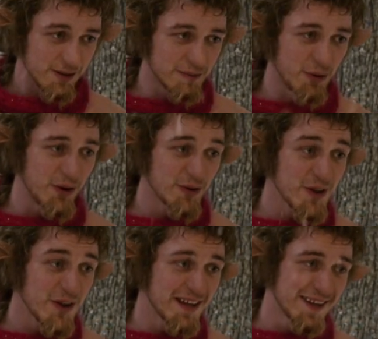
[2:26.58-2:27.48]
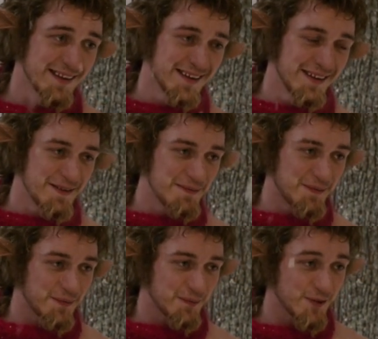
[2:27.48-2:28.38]
Come on,
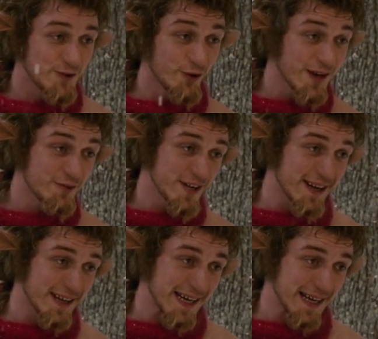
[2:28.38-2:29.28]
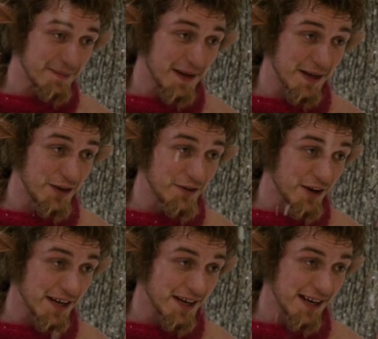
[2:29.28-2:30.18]
it's not every day that I get to make a new friend.